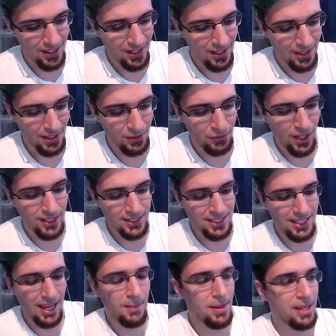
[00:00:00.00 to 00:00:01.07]
the
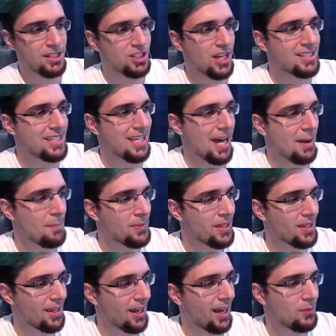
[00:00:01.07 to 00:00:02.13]
Flotsam and Jetsam.
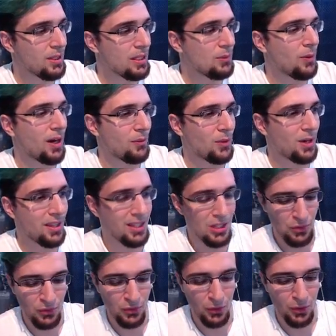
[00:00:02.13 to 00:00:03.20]
I really wanted one of these
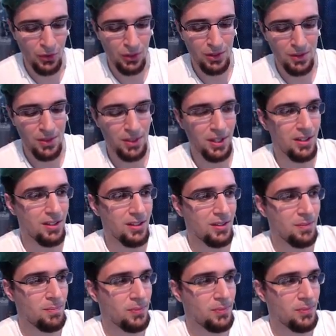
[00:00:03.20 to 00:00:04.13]
for the